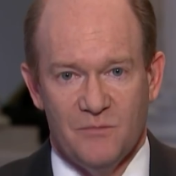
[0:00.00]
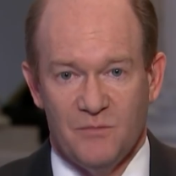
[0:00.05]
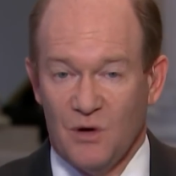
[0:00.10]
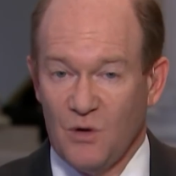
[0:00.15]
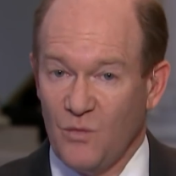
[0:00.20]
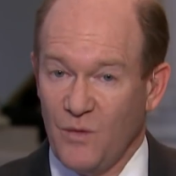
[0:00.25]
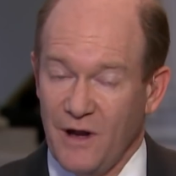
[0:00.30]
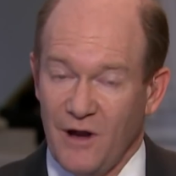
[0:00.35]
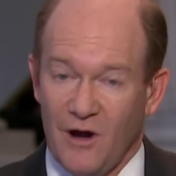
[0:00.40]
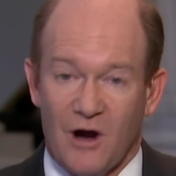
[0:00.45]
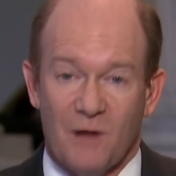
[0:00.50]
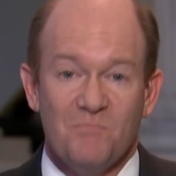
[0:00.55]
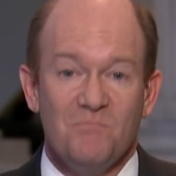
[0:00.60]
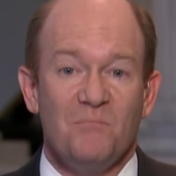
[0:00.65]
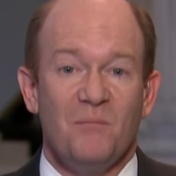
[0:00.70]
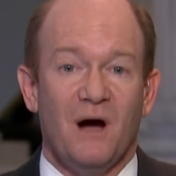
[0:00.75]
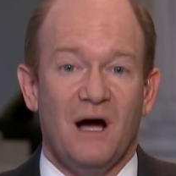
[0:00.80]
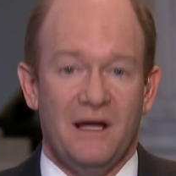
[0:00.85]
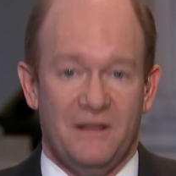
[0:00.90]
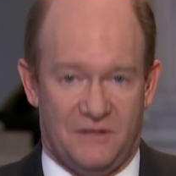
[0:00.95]
But we are
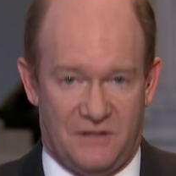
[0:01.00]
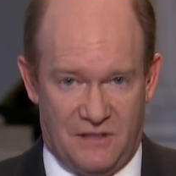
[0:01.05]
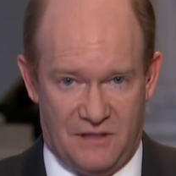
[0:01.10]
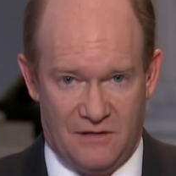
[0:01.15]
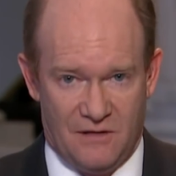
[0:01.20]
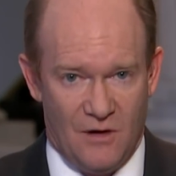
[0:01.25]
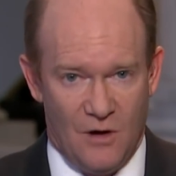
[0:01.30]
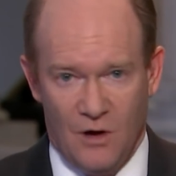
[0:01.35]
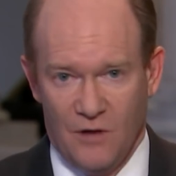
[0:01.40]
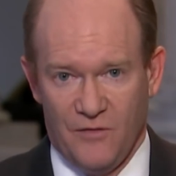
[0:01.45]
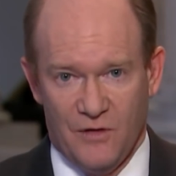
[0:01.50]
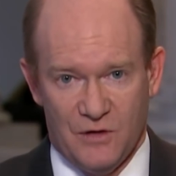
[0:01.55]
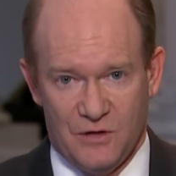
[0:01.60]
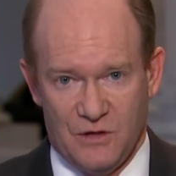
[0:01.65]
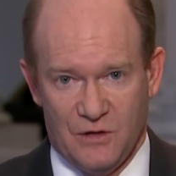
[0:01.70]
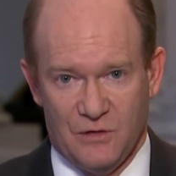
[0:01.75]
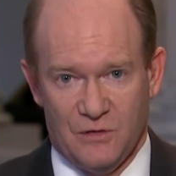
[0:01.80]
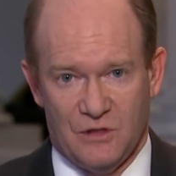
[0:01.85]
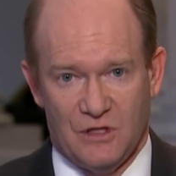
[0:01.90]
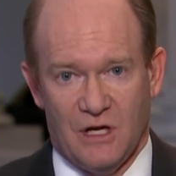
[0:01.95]
months
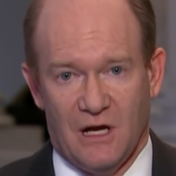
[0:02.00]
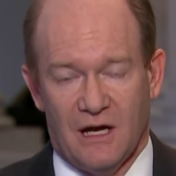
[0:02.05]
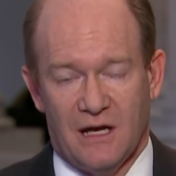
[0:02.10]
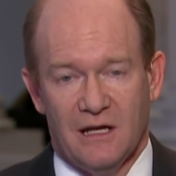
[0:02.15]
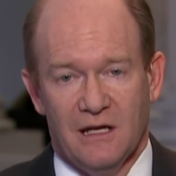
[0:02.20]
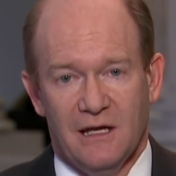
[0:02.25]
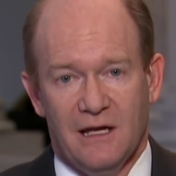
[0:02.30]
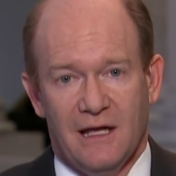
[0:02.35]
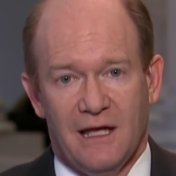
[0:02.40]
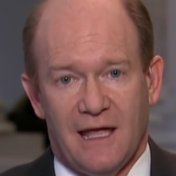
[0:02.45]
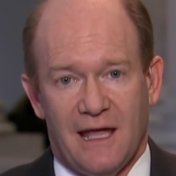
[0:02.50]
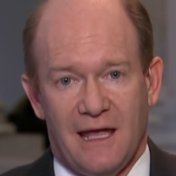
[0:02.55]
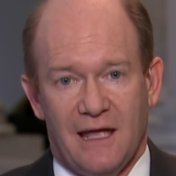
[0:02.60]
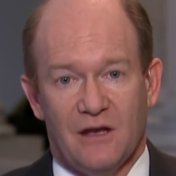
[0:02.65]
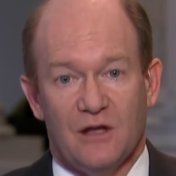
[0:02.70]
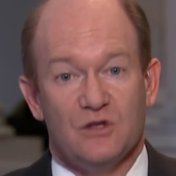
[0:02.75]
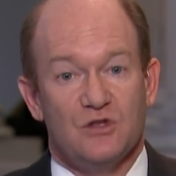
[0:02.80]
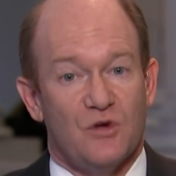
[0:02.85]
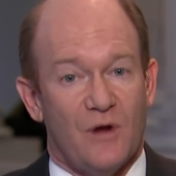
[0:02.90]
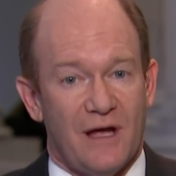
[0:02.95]
overdue, Chuck,
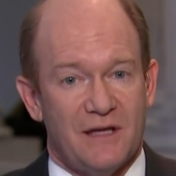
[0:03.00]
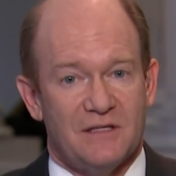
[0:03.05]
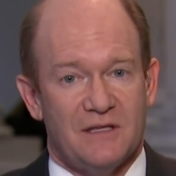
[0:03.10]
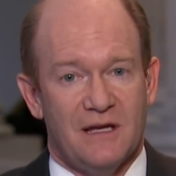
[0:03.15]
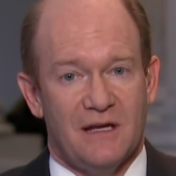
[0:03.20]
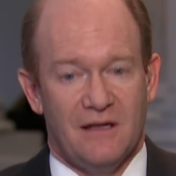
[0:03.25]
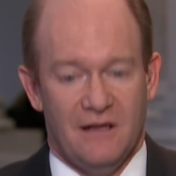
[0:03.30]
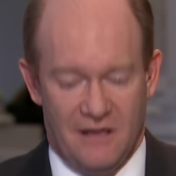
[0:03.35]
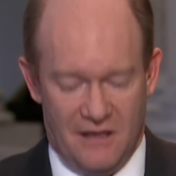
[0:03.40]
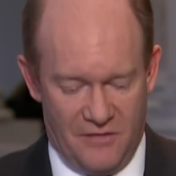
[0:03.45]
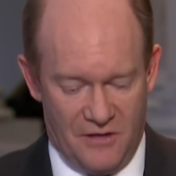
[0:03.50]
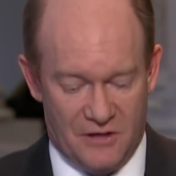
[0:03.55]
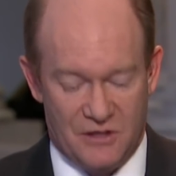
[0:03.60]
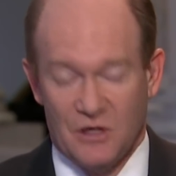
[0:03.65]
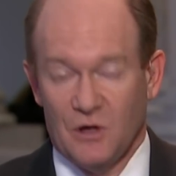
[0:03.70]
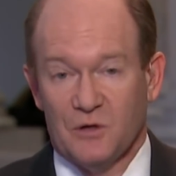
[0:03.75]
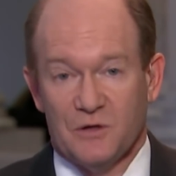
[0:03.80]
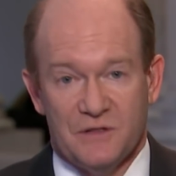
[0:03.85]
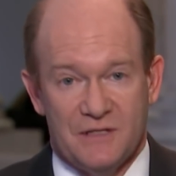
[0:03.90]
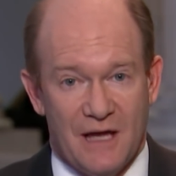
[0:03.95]
in addressing the
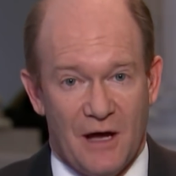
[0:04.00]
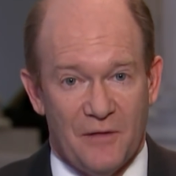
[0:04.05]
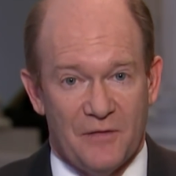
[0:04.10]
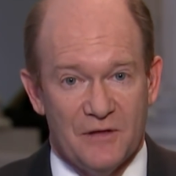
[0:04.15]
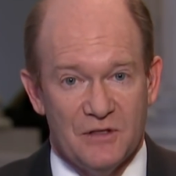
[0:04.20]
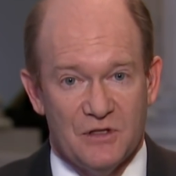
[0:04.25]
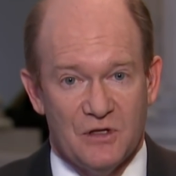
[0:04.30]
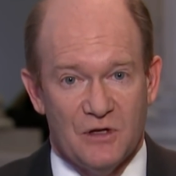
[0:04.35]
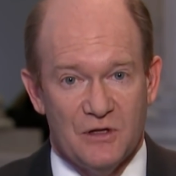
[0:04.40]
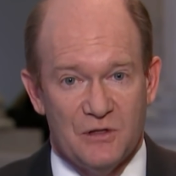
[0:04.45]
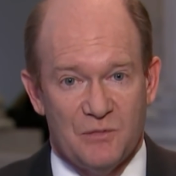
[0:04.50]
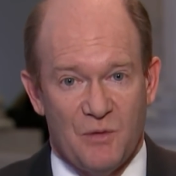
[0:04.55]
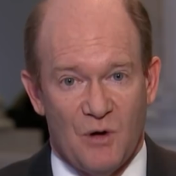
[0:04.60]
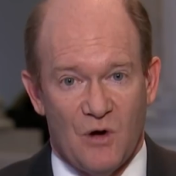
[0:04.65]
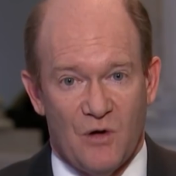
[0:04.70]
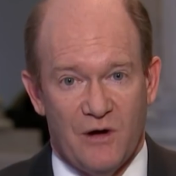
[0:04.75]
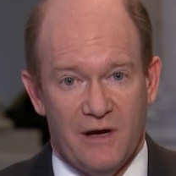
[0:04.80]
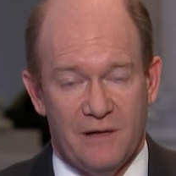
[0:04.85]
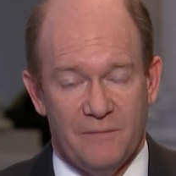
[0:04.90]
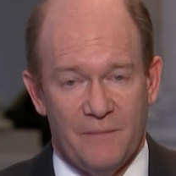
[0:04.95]
Children's Health Insurance
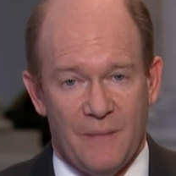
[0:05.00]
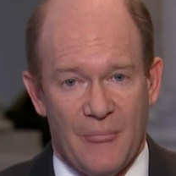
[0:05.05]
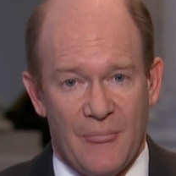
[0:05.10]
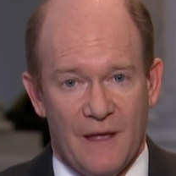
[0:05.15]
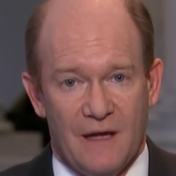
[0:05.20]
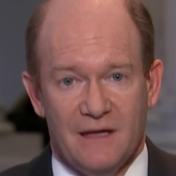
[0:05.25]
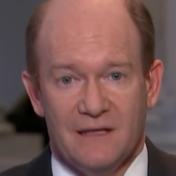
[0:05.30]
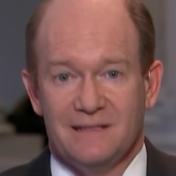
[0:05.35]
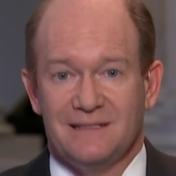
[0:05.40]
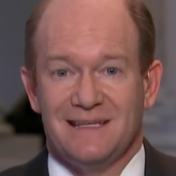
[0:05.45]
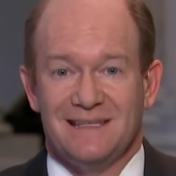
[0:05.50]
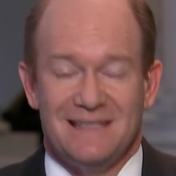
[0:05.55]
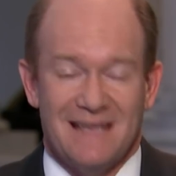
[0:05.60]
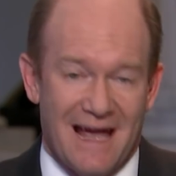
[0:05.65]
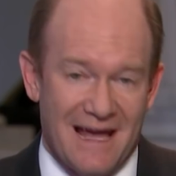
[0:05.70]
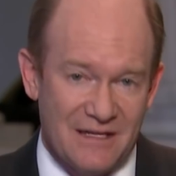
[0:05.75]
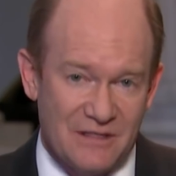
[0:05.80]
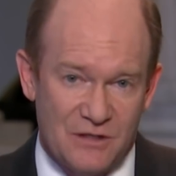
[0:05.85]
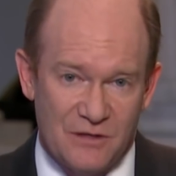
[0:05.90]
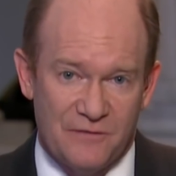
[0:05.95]
Program,
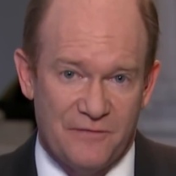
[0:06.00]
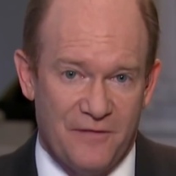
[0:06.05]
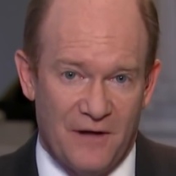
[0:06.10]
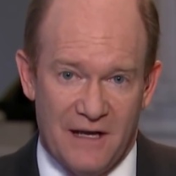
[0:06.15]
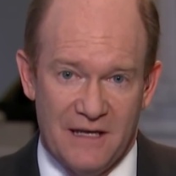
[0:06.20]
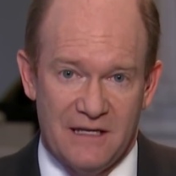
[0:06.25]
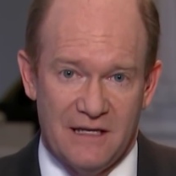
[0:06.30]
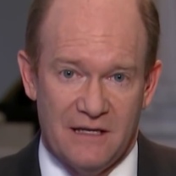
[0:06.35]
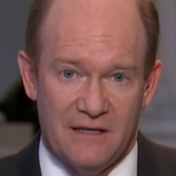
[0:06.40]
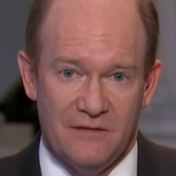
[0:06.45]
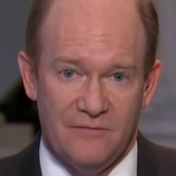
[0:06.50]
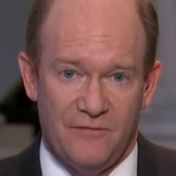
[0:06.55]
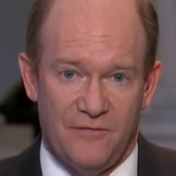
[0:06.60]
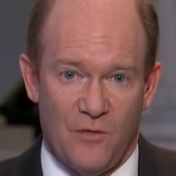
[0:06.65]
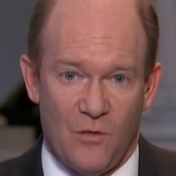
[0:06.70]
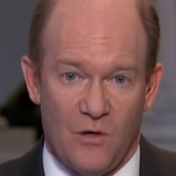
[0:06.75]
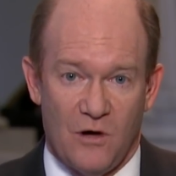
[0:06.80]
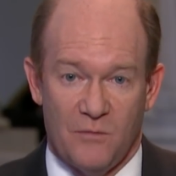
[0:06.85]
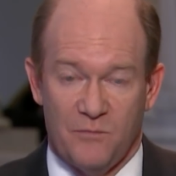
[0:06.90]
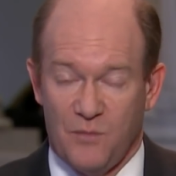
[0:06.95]
disaster funding
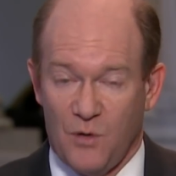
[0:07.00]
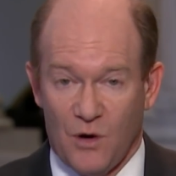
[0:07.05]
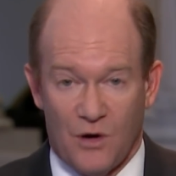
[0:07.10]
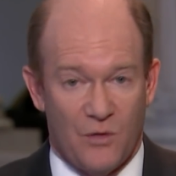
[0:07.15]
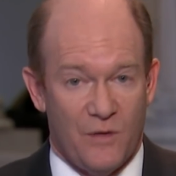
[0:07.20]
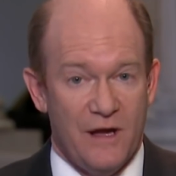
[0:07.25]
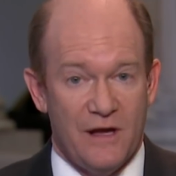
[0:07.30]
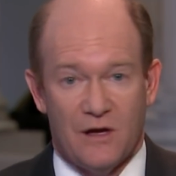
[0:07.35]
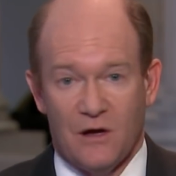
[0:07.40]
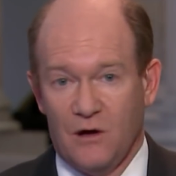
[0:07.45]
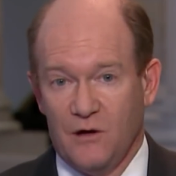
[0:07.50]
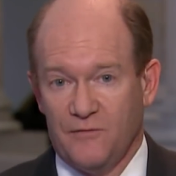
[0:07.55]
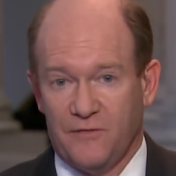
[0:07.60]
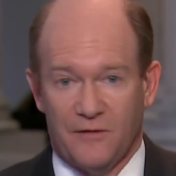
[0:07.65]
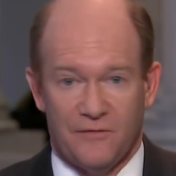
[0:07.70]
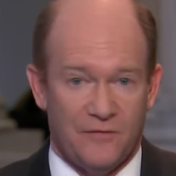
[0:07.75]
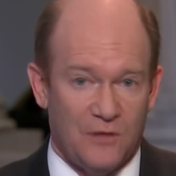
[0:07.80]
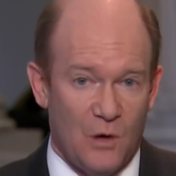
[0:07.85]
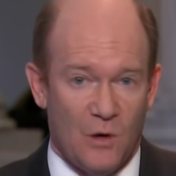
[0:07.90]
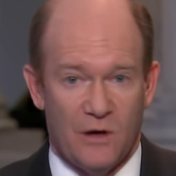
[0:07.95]
for Puerto Rico,
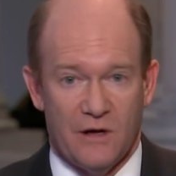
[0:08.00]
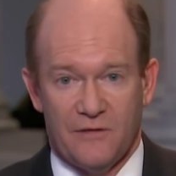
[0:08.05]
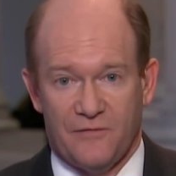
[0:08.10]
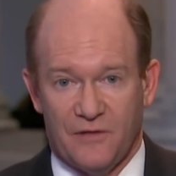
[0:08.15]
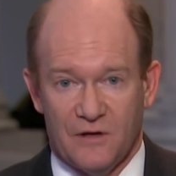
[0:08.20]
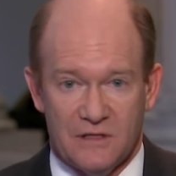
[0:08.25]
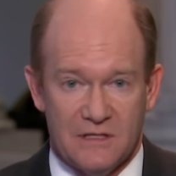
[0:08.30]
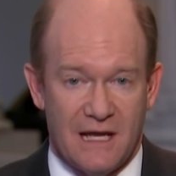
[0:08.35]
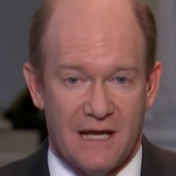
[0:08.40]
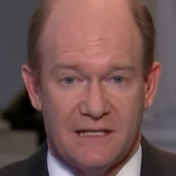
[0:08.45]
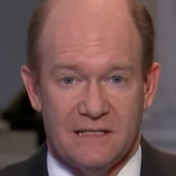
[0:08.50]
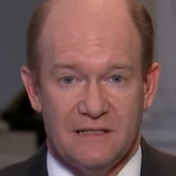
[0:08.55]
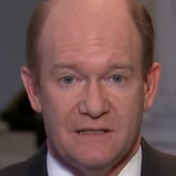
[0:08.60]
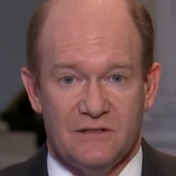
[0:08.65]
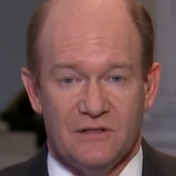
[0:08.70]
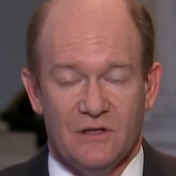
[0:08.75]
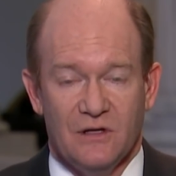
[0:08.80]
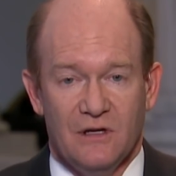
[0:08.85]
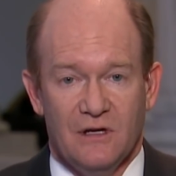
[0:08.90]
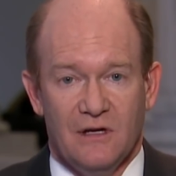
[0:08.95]
for Florida, for
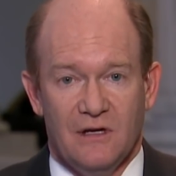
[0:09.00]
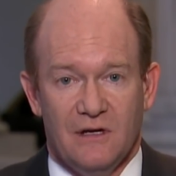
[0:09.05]
Texas,